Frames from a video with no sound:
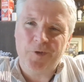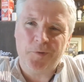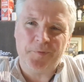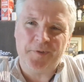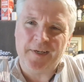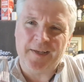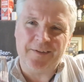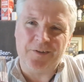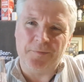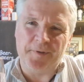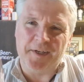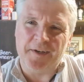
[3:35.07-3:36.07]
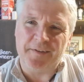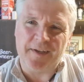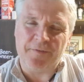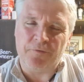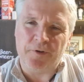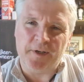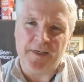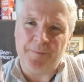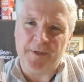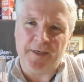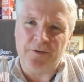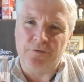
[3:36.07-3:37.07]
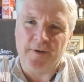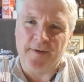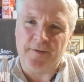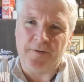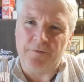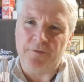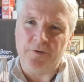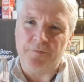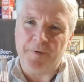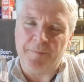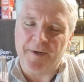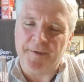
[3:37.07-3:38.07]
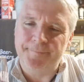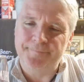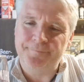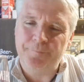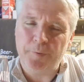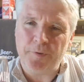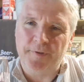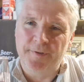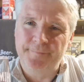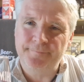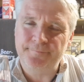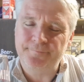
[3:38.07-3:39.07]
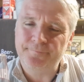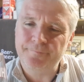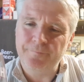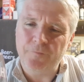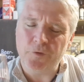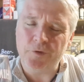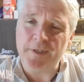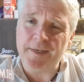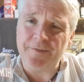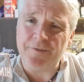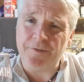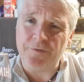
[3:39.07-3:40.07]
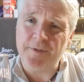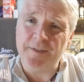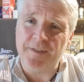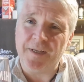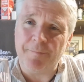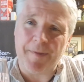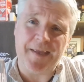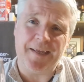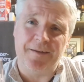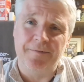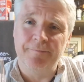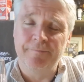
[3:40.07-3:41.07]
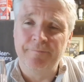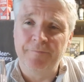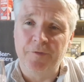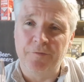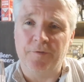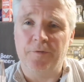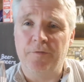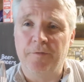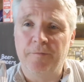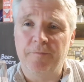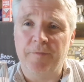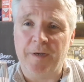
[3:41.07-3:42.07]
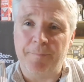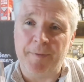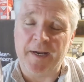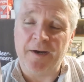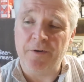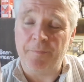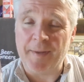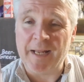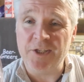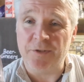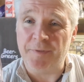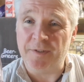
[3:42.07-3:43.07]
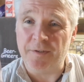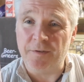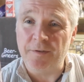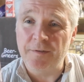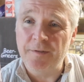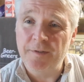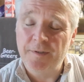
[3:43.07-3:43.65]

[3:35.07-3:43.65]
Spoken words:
up until the last couple of years, I haven't really been interested in fruit and beer. But nonetheless, there's a reason they make fruit and beer. Well, Belgium have been doing it.